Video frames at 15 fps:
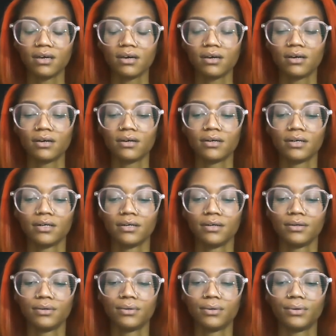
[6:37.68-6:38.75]

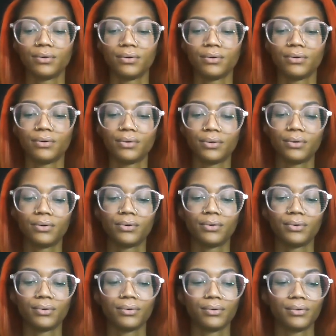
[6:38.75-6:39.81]

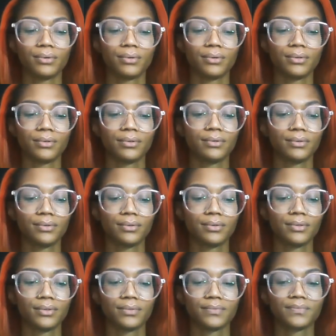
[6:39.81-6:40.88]

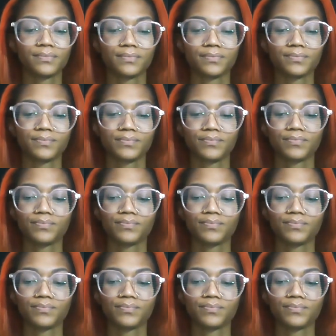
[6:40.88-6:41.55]
(silence)